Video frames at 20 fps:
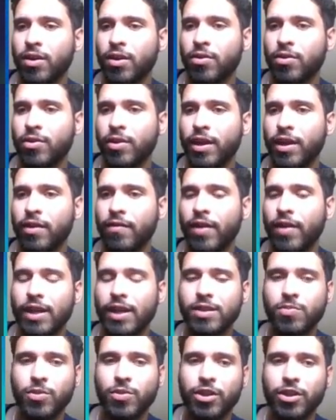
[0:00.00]
creative
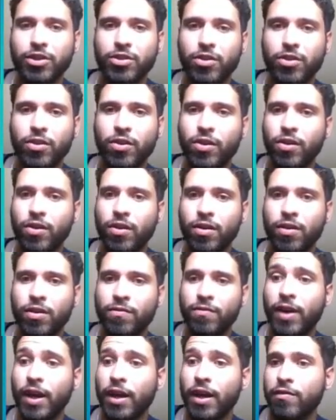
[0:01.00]
expert on
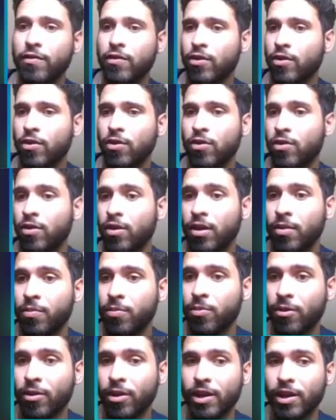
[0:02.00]
Fiverr or
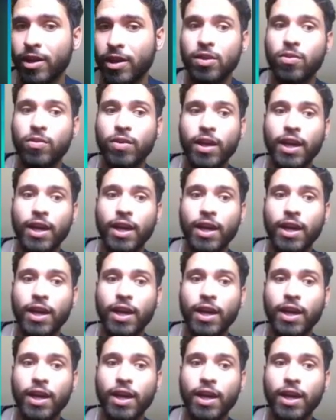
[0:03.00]
Upwork and say,